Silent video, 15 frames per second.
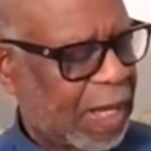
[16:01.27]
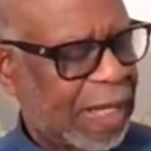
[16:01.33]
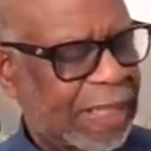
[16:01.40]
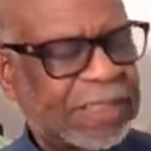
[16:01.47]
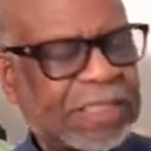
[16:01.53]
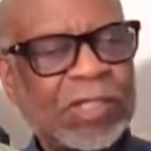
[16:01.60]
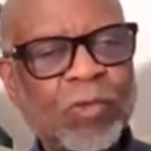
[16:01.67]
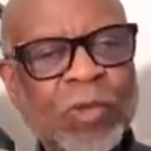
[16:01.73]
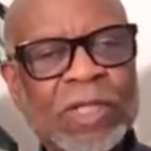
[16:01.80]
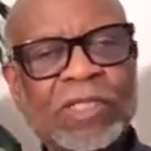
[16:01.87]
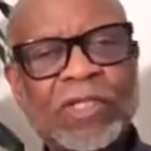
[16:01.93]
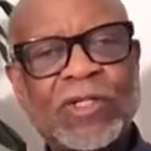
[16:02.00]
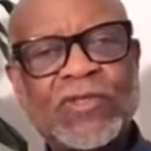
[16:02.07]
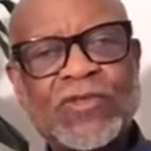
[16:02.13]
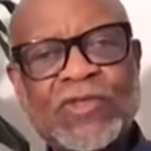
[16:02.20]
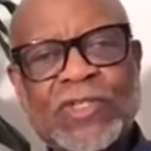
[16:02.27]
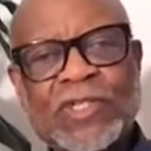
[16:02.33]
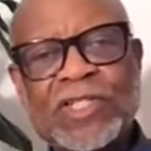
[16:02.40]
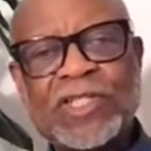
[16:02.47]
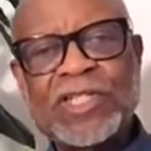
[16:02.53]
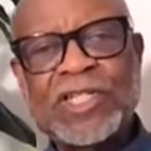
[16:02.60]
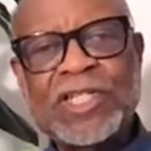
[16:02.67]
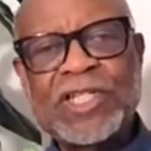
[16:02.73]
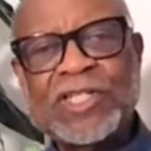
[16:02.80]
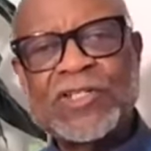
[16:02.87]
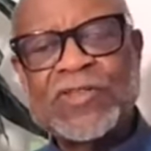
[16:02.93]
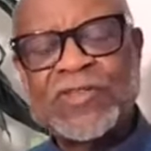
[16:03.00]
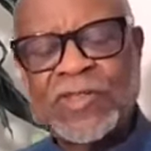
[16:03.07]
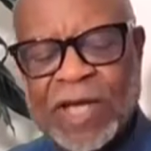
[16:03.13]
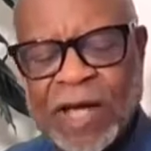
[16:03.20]
as she went into her senior
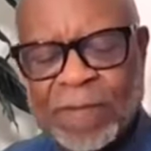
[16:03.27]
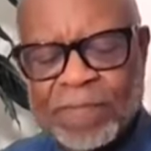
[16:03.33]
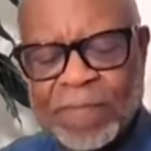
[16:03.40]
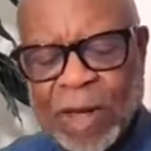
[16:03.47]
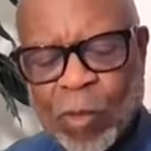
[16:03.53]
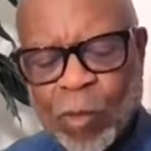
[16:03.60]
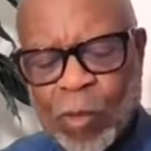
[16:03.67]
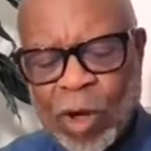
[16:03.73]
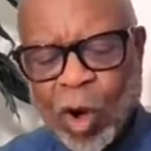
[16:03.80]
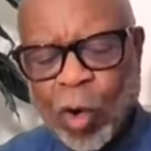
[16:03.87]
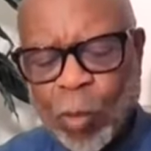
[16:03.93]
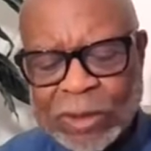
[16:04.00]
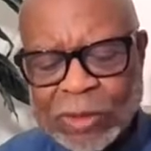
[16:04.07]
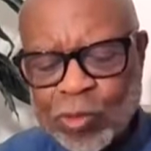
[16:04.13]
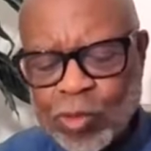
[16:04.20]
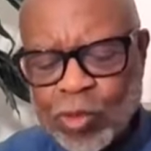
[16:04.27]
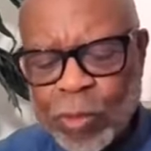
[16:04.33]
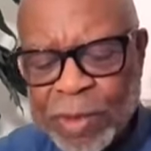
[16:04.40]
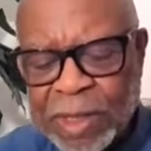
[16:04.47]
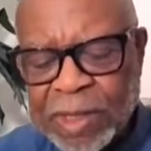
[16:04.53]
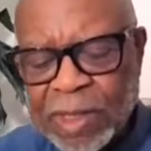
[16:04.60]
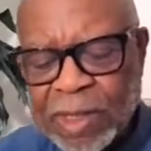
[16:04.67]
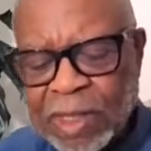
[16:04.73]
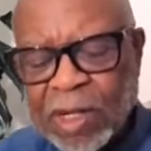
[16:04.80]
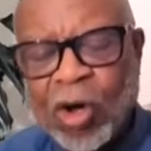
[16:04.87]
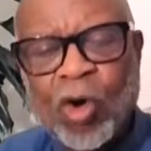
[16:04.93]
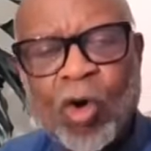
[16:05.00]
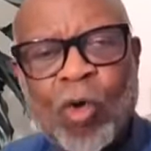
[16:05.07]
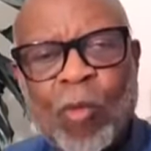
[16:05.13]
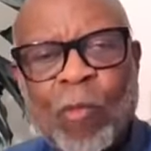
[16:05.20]
years, uh, uh, we always grew up in, in a
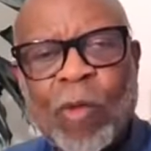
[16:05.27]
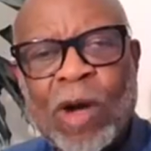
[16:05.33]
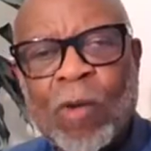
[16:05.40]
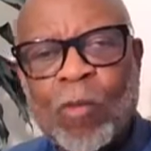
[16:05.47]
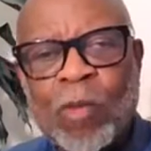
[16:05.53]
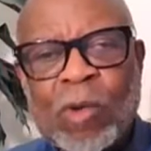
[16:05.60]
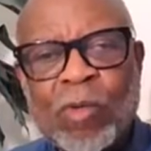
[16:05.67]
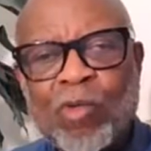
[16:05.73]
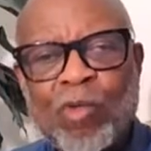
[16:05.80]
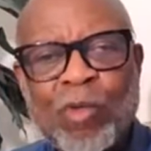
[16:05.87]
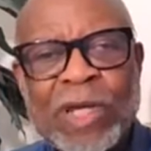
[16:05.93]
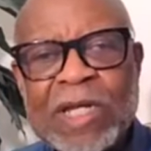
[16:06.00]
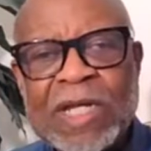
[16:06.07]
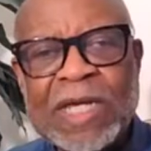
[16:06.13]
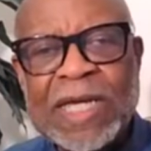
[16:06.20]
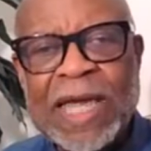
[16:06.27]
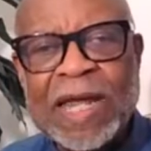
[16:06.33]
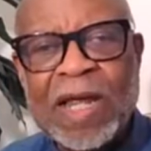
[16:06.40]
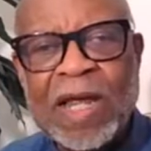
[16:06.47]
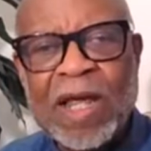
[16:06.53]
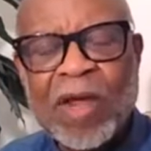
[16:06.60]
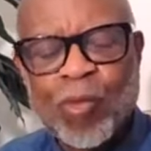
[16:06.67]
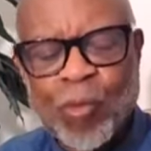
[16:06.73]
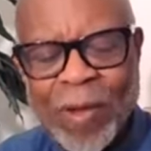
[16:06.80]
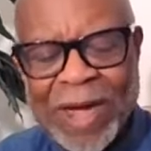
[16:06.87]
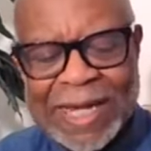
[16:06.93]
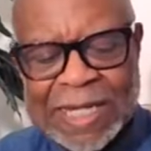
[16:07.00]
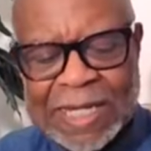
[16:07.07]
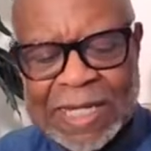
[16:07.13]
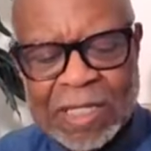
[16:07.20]
home where we were reading and
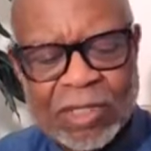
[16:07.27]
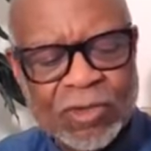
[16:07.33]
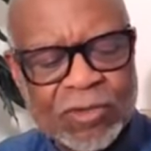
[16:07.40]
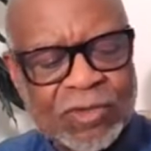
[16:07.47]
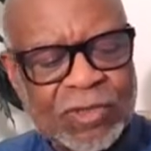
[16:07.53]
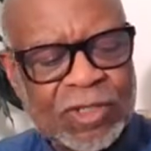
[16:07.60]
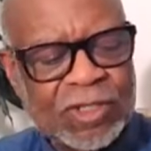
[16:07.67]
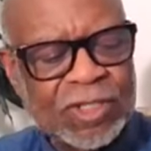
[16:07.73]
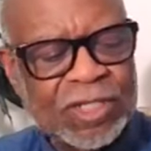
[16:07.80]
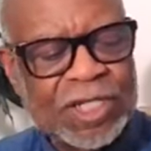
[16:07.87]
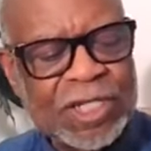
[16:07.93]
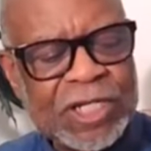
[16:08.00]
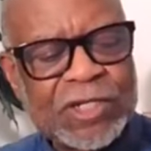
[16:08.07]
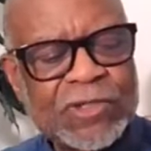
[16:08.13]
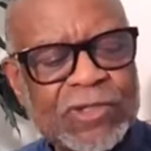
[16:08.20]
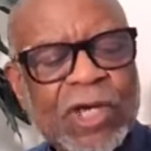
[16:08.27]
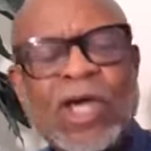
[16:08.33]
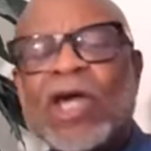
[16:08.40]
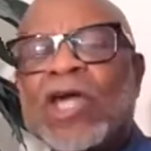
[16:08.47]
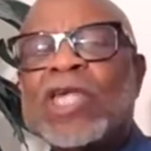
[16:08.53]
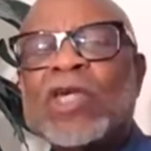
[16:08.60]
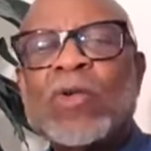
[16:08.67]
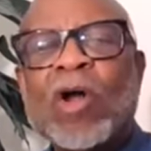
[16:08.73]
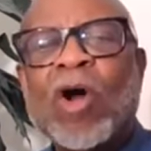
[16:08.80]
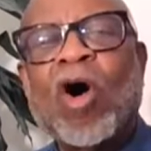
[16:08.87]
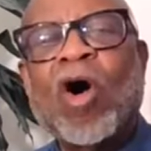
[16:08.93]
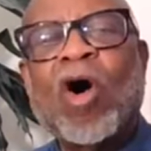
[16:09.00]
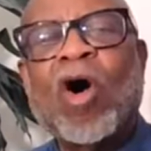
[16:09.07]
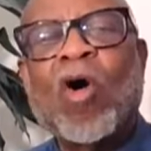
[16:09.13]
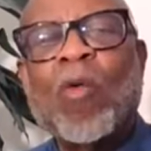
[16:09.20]
writing. And in her senior years, you would
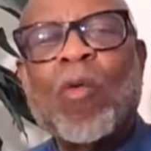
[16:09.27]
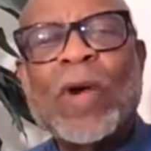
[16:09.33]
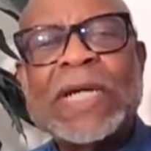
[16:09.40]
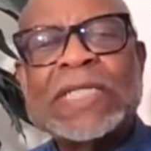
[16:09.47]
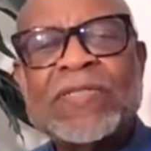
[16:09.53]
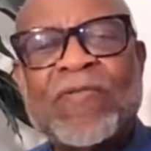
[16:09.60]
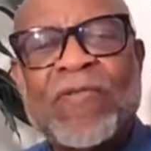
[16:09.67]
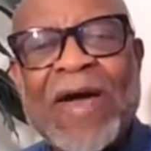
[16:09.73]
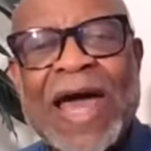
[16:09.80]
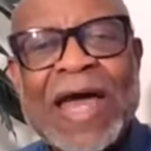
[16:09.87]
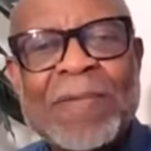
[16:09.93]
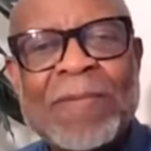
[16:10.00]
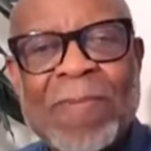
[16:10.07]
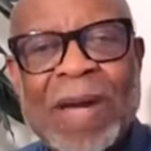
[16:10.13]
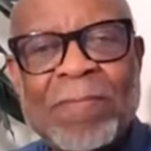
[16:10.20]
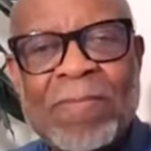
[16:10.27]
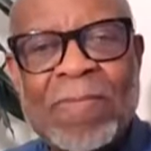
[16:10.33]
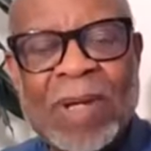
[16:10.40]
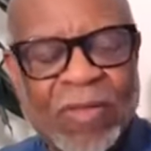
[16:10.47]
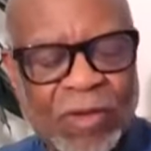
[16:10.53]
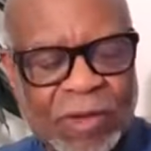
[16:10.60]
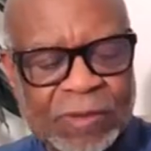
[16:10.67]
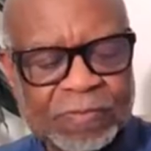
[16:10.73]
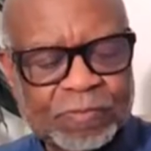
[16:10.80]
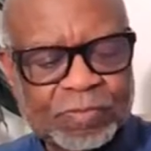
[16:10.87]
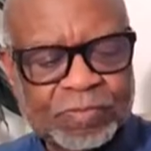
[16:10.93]
always find my mother,